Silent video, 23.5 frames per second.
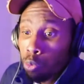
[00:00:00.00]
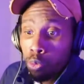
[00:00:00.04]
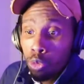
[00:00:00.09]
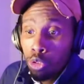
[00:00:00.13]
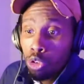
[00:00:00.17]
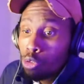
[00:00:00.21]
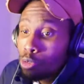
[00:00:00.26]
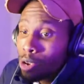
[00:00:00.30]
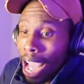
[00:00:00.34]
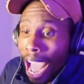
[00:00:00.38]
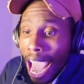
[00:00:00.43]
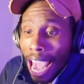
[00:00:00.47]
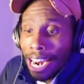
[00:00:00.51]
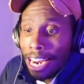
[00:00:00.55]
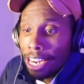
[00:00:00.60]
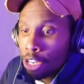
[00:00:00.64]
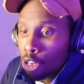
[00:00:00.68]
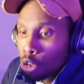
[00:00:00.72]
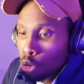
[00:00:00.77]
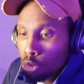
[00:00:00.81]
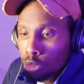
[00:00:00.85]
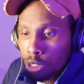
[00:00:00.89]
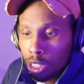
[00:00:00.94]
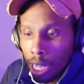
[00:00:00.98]
You got to
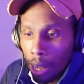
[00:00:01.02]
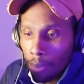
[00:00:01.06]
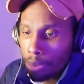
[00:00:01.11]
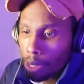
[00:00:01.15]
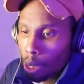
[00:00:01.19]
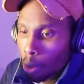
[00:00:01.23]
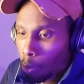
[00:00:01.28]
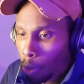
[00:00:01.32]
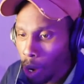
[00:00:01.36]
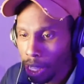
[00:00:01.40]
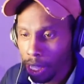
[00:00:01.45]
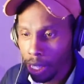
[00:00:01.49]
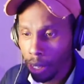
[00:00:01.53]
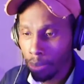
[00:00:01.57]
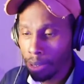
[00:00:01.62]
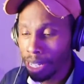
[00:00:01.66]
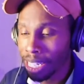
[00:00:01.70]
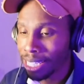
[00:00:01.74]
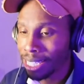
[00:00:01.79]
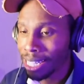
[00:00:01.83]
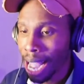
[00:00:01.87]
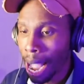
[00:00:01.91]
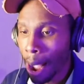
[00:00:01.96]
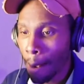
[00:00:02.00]
do something with him.
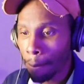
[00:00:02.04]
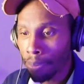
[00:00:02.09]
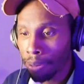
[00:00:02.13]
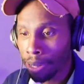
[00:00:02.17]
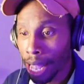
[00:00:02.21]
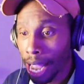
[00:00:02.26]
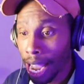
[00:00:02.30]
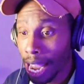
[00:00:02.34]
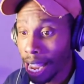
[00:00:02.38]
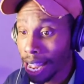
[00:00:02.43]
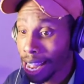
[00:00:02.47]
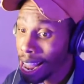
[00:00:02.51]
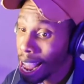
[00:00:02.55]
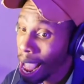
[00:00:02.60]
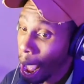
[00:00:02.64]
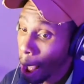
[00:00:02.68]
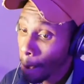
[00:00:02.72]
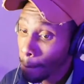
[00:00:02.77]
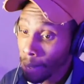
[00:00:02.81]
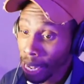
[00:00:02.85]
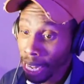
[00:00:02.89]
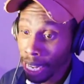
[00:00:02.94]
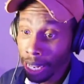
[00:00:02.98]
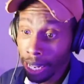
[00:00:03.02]
He's not playing.
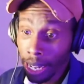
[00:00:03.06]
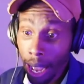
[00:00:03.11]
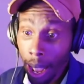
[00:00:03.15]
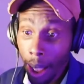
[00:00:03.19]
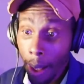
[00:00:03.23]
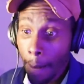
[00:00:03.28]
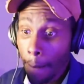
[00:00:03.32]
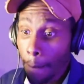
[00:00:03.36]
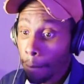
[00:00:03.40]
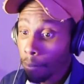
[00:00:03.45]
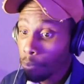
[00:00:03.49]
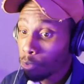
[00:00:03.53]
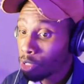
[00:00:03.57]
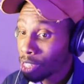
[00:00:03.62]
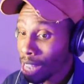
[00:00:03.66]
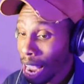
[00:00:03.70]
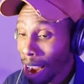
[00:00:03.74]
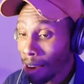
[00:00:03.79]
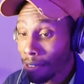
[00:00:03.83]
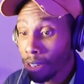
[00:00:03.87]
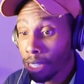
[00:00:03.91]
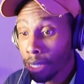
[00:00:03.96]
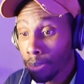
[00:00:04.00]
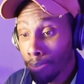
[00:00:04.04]
I mean,
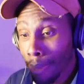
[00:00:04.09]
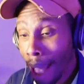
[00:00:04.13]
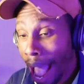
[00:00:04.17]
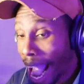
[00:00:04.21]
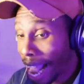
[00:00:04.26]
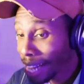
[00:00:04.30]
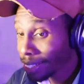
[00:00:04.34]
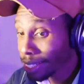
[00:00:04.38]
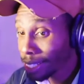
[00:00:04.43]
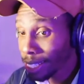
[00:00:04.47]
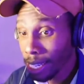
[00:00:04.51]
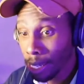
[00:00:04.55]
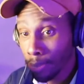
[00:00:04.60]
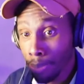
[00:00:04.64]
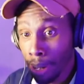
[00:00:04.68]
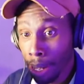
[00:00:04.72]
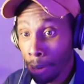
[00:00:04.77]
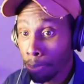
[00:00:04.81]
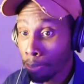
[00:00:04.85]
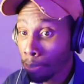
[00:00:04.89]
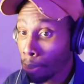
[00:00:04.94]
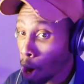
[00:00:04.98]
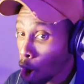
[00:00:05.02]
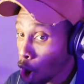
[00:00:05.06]
Tyrese Maxey
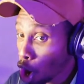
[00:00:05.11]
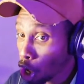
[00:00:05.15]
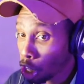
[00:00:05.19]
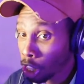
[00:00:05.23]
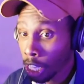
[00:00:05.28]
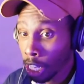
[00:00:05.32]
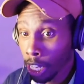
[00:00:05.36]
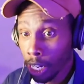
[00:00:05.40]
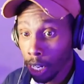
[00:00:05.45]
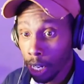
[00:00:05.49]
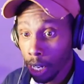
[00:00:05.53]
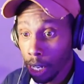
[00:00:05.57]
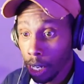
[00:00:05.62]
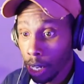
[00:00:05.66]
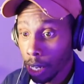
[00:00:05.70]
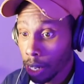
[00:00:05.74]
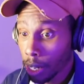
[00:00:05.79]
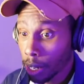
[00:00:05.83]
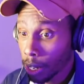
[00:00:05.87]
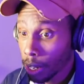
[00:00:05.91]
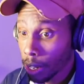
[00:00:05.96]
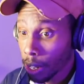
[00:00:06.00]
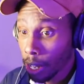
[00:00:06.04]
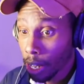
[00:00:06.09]
been balling.
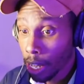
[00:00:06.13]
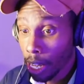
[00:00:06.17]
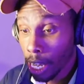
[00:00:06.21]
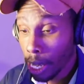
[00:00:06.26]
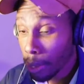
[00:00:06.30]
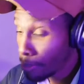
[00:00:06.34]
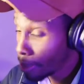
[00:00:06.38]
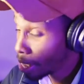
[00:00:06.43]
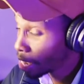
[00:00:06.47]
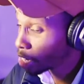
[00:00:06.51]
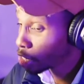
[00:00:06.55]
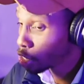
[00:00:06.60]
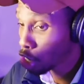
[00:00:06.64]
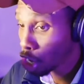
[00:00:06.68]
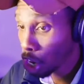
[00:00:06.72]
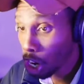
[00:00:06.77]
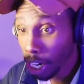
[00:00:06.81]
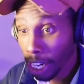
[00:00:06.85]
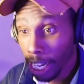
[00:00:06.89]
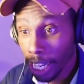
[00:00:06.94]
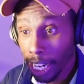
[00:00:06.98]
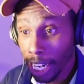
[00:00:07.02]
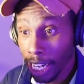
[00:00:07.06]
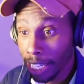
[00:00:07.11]
He been
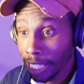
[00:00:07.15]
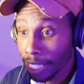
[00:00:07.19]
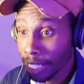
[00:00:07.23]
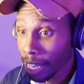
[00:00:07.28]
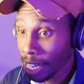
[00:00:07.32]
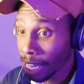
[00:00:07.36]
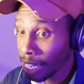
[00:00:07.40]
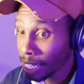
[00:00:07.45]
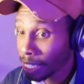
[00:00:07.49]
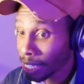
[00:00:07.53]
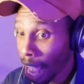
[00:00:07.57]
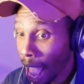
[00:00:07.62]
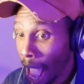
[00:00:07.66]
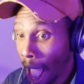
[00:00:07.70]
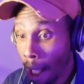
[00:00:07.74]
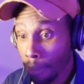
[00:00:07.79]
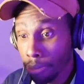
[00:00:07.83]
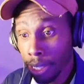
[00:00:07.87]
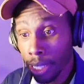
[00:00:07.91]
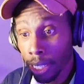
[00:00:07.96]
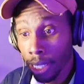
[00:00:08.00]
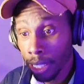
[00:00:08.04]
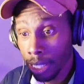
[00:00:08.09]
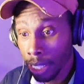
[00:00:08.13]
cooking in his
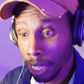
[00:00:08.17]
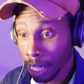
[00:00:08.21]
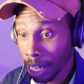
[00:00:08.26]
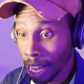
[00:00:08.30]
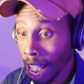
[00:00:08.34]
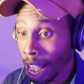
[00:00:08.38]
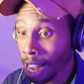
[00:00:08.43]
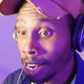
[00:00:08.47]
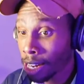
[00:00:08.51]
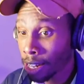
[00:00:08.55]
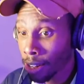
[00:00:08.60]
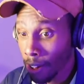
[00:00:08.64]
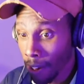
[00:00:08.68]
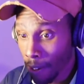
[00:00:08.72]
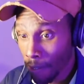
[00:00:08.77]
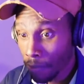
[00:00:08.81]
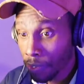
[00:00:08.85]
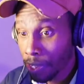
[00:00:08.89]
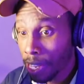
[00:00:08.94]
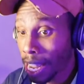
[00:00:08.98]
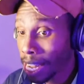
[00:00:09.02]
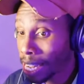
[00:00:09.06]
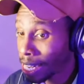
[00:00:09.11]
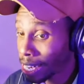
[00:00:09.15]
absence and kind of
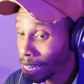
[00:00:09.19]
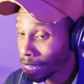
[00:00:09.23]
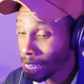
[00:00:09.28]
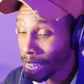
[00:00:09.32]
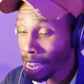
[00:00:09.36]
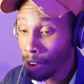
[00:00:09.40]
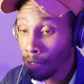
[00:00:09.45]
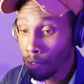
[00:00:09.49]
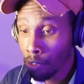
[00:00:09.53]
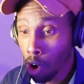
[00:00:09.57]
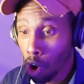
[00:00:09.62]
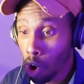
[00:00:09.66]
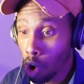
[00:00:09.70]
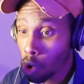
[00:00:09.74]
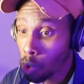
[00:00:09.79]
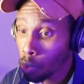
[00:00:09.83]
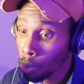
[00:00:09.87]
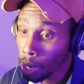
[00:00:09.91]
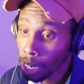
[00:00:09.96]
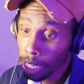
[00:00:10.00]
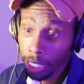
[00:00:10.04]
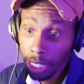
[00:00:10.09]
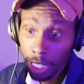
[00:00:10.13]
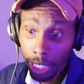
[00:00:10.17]
taking a lead role,
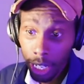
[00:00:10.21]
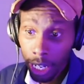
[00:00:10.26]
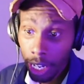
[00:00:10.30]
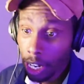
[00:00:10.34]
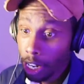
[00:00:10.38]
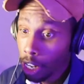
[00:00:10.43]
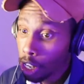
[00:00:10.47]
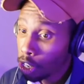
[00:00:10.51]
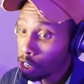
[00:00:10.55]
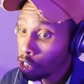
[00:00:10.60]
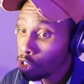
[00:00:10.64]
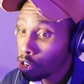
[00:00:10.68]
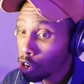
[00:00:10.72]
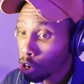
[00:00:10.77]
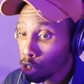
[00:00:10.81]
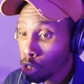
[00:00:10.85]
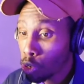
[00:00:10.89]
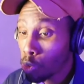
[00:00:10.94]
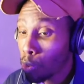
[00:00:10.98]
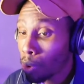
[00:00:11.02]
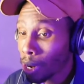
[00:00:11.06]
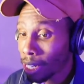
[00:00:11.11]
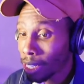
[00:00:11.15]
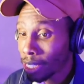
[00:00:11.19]
which
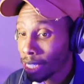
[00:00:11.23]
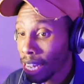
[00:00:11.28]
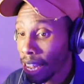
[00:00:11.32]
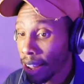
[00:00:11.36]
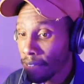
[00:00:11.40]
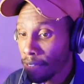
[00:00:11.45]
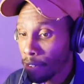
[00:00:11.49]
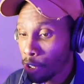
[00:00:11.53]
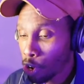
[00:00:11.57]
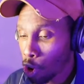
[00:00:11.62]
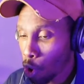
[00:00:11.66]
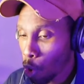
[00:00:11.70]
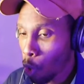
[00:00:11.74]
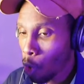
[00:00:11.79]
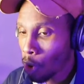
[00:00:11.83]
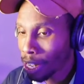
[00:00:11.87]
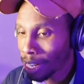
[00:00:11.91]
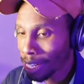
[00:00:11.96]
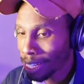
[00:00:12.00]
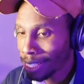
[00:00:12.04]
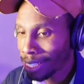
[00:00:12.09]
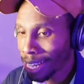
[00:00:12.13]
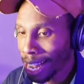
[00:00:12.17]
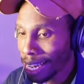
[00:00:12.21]
you want to see if you're the
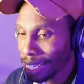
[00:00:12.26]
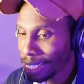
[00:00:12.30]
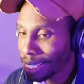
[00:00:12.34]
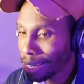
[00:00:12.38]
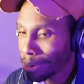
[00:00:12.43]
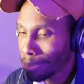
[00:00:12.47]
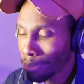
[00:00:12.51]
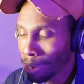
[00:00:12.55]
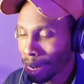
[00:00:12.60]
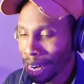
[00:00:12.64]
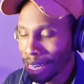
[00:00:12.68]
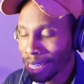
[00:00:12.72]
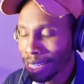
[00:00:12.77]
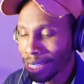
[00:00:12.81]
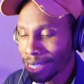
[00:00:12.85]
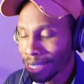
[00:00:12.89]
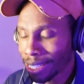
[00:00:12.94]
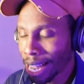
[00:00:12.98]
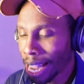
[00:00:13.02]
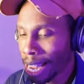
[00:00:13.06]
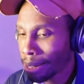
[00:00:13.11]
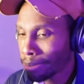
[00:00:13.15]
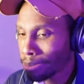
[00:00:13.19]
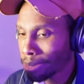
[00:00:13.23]
organization, but at the
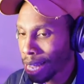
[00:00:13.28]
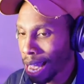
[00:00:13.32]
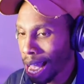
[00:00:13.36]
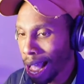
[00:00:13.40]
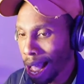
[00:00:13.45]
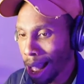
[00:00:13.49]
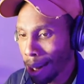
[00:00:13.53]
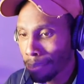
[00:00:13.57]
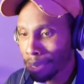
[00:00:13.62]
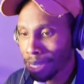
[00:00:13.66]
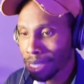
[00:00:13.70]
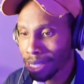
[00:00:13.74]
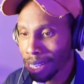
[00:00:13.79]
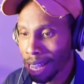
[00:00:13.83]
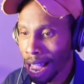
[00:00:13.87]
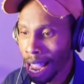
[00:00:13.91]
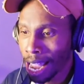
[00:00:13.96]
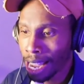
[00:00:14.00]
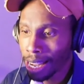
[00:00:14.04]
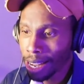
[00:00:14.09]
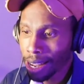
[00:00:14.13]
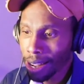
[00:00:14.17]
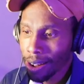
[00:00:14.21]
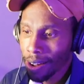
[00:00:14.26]
same time, it's
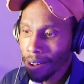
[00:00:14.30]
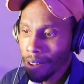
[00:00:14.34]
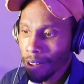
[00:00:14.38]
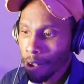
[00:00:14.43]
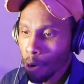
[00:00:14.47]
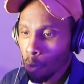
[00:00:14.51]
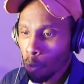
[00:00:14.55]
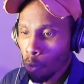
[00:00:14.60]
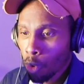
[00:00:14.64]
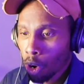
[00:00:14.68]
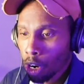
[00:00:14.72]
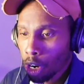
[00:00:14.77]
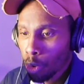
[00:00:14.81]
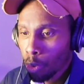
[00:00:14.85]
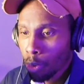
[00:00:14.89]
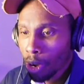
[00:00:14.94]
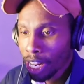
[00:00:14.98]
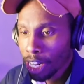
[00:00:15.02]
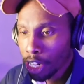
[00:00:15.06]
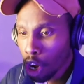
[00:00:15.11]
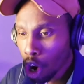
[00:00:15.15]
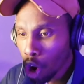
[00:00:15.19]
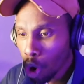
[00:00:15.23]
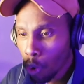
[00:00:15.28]
like, what are
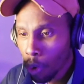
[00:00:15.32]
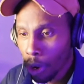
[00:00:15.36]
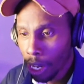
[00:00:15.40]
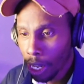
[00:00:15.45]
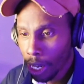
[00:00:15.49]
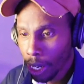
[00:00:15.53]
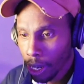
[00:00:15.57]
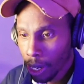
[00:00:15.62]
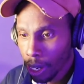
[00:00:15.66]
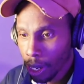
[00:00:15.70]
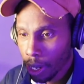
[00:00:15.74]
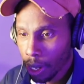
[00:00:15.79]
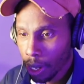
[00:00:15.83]
we doing?